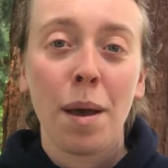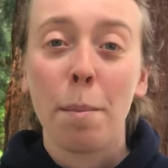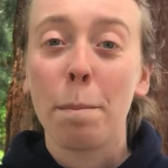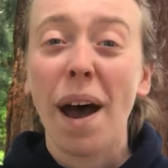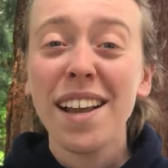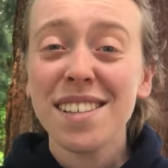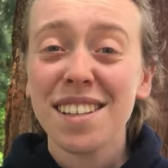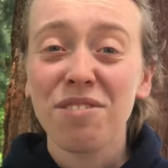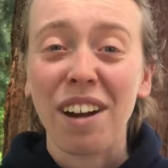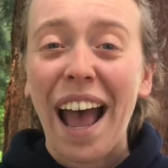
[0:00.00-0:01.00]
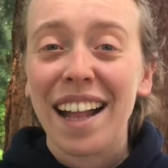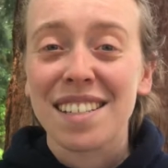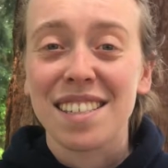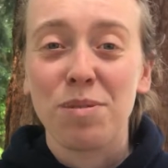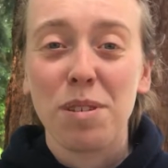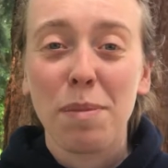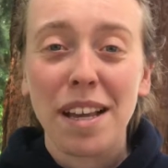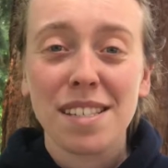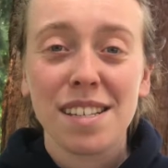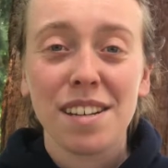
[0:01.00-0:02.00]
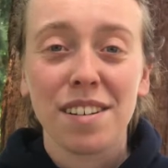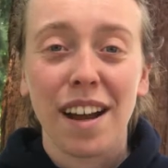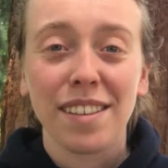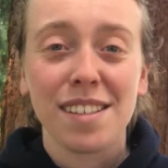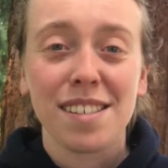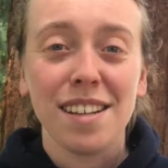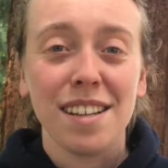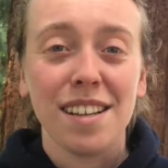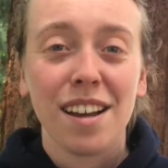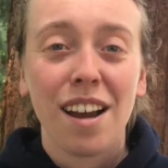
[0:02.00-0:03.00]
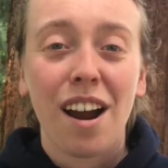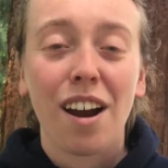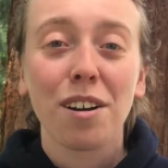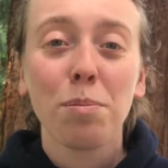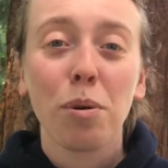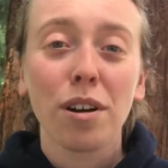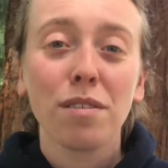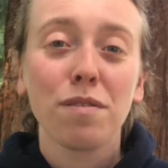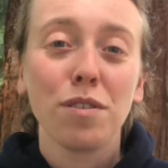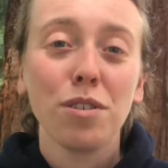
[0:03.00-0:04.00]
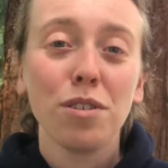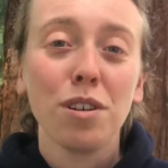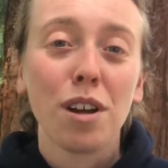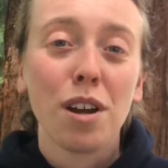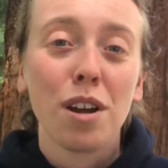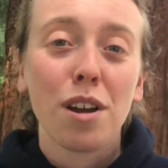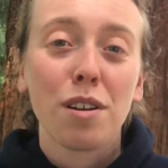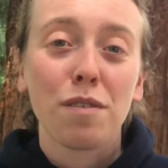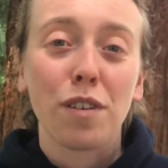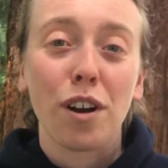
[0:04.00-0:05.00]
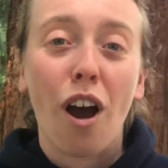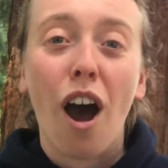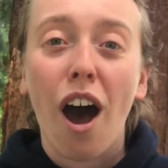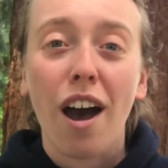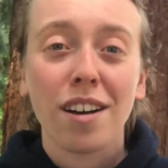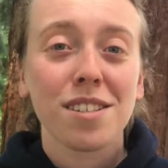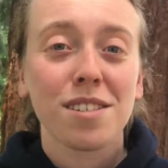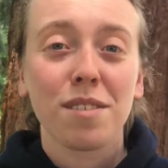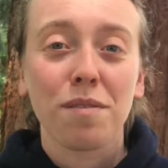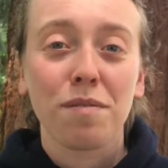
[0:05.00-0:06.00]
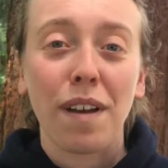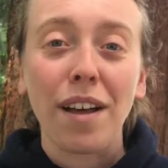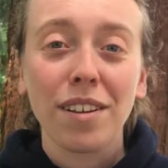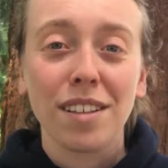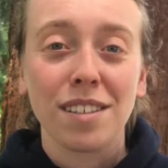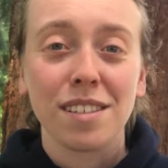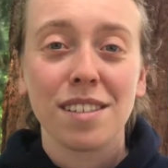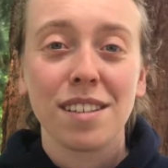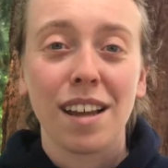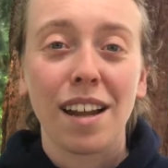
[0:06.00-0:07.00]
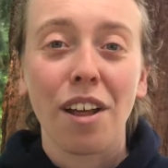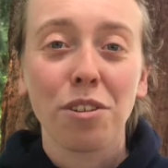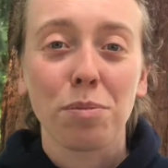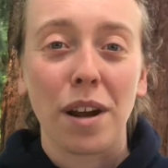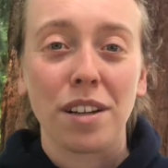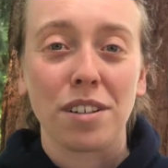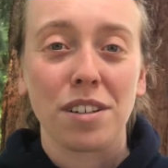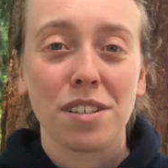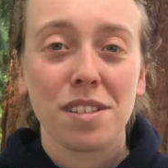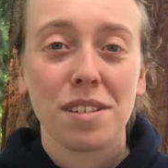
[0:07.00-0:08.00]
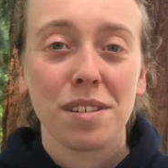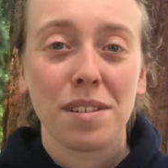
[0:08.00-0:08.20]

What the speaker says: Mice and rats that we might see around the city are important food for hawks, falcons, and other predators.